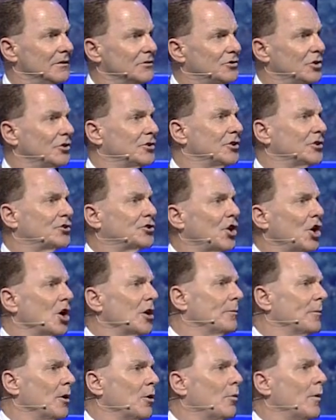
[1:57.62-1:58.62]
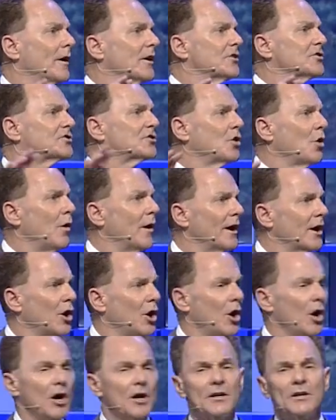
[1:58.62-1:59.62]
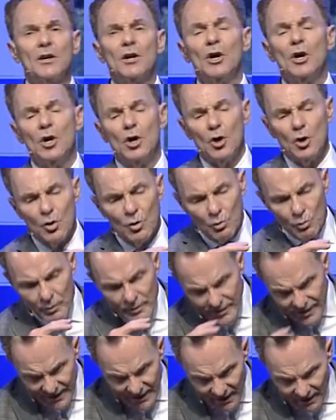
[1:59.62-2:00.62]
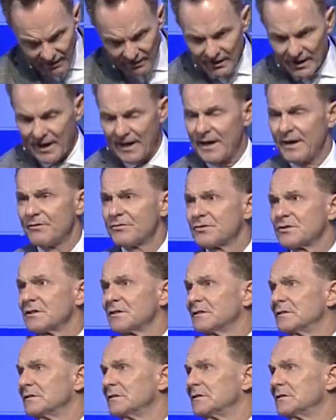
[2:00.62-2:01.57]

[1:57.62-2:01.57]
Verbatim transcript: to determine what is going on within our lives.